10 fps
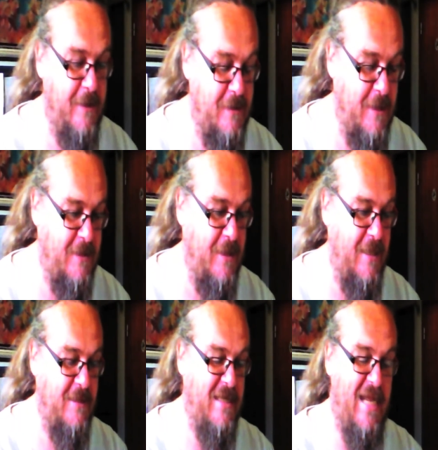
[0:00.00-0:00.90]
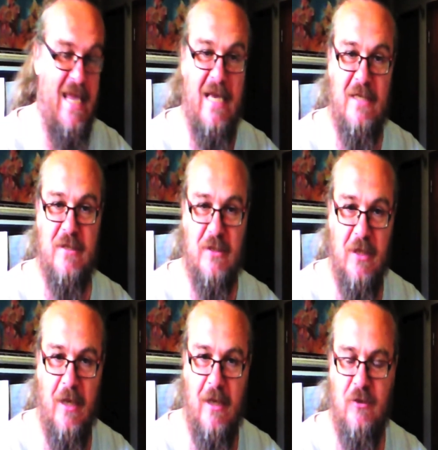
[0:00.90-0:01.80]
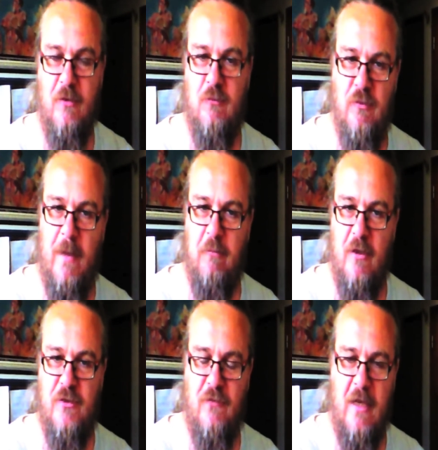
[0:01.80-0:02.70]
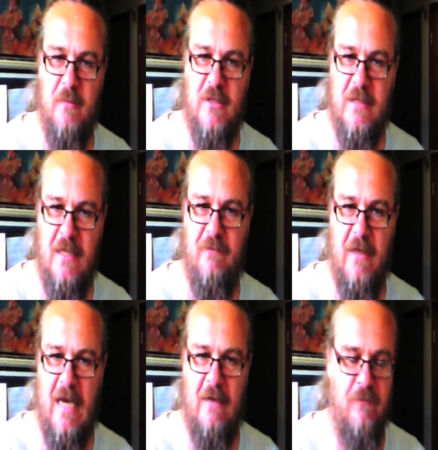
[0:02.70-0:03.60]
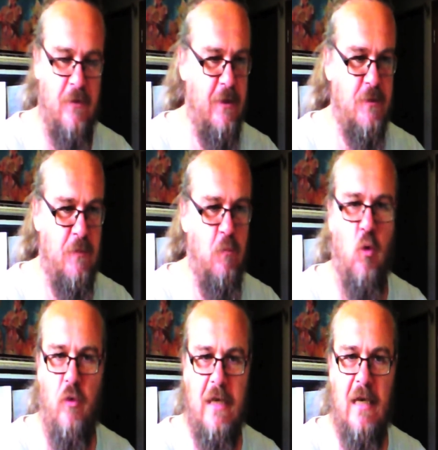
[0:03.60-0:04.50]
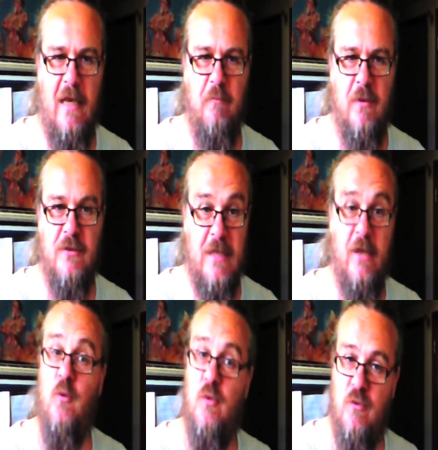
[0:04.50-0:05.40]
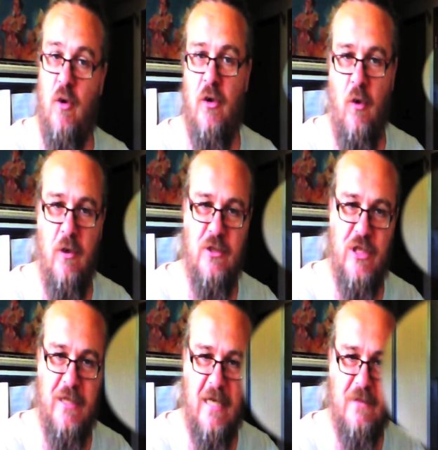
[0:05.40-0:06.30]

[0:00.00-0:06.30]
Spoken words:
Is that it's an X. Do you remember those famous TV adverts with Maureen Lipman saying, "Oh, you've got an ology, that's